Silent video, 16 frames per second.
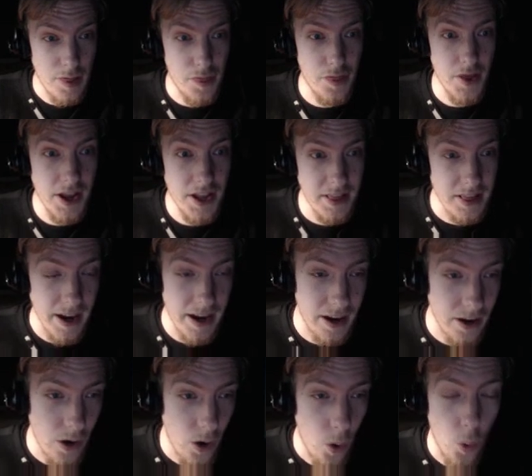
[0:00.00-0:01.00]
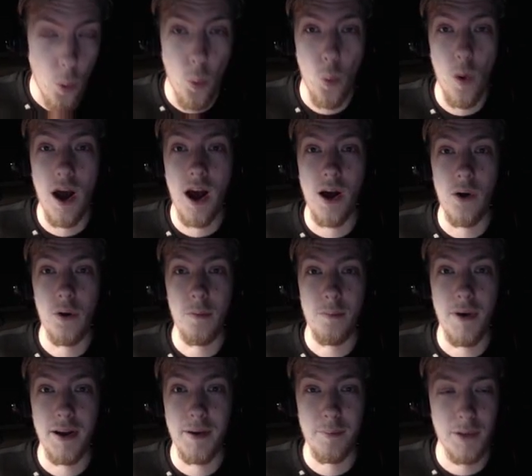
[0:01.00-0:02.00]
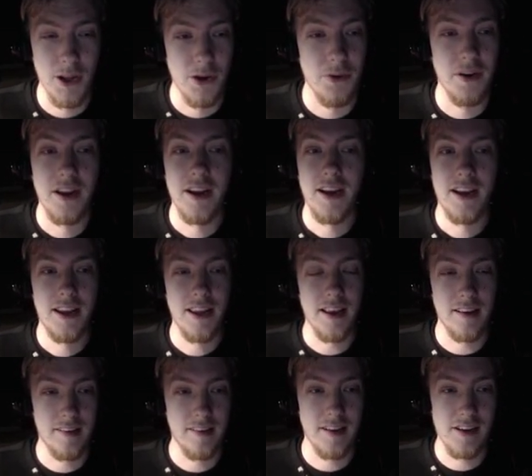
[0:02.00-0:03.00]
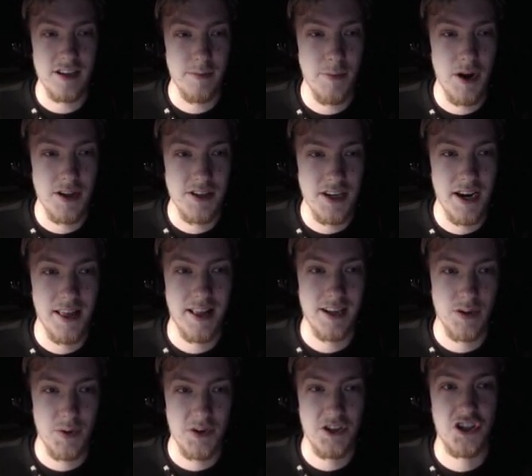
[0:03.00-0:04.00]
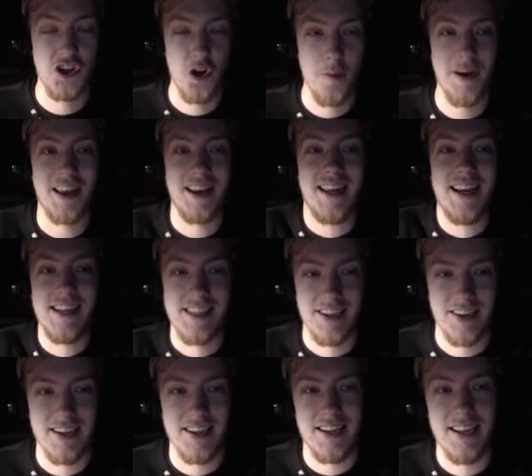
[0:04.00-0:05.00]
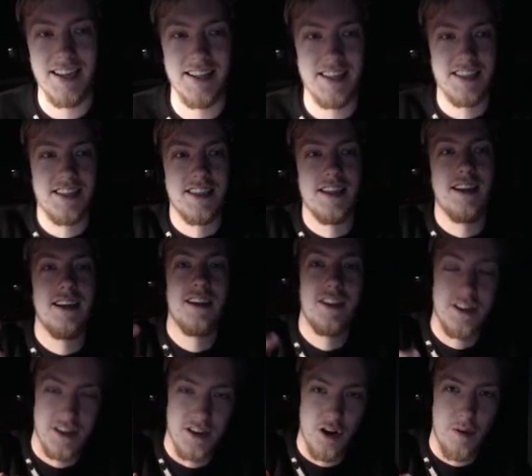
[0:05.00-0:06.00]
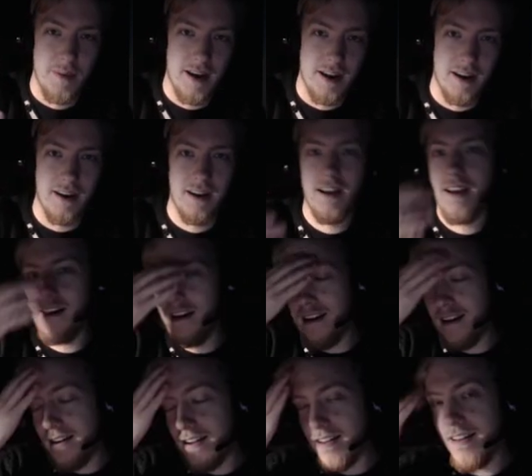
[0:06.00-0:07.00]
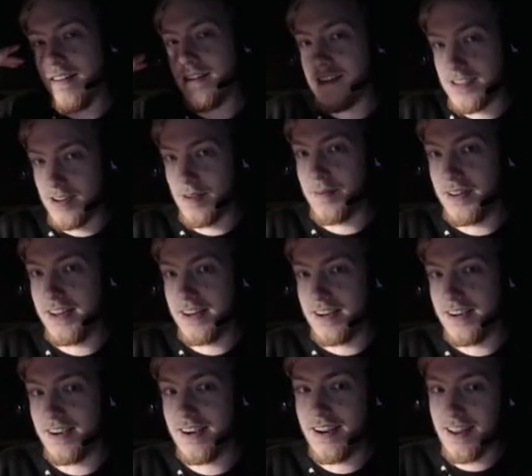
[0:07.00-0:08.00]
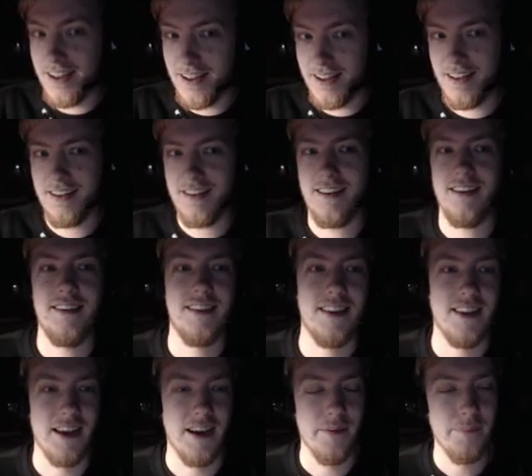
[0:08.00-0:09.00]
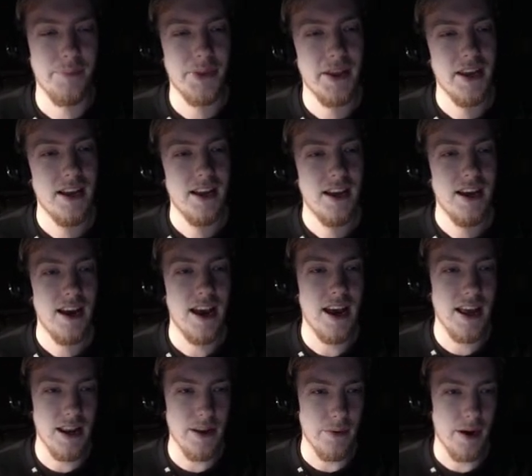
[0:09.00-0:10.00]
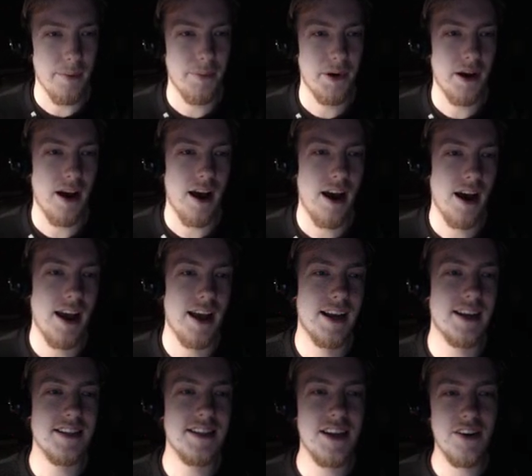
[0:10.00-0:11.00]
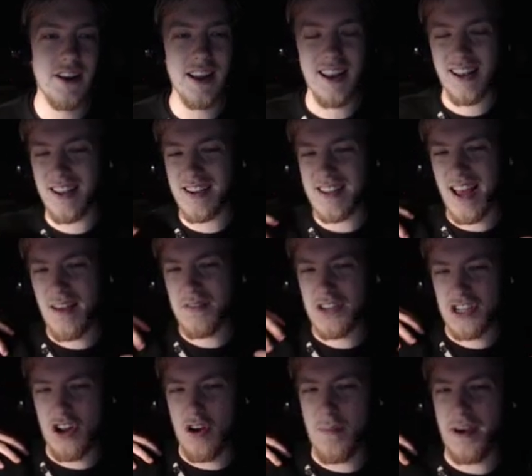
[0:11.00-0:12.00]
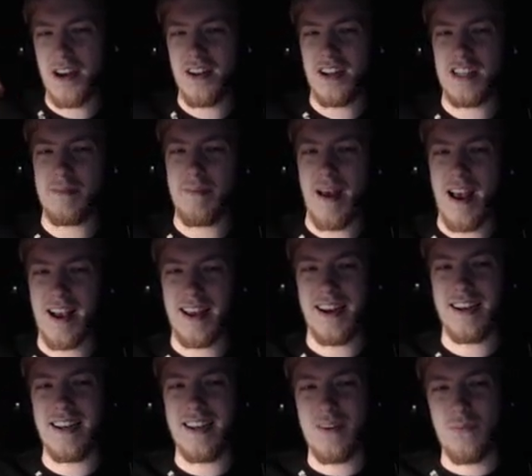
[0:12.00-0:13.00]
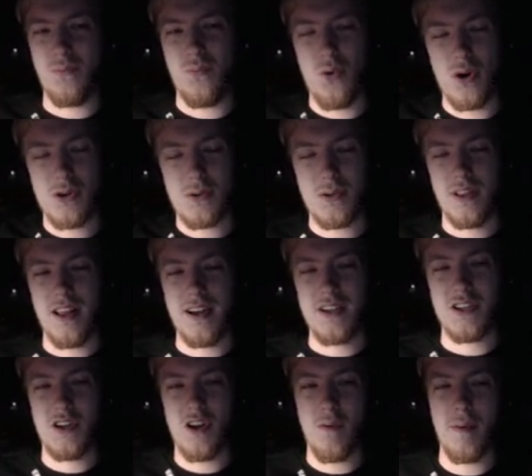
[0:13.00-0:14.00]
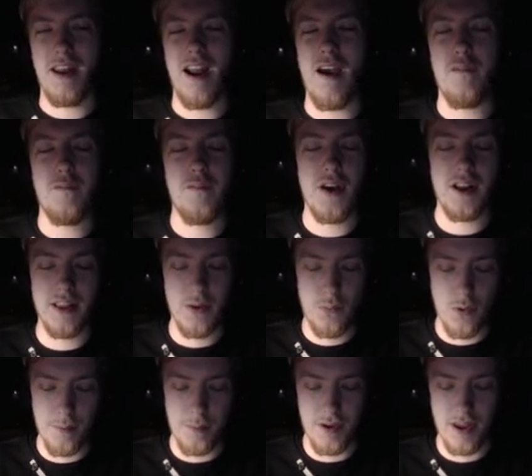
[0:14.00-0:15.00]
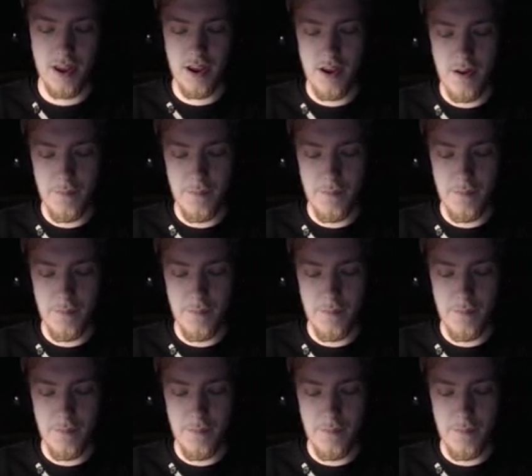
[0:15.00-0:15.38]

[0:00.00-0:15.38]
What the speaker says: thing there. Wow, mind blown. Yes, there's a monster here, that's why it's Snowman Eater. It eats snowmen. Snowman Eater. Yeah. Anyway, but considering it does have a snowman on its back and it works with a lot of snowmen, I felt it would be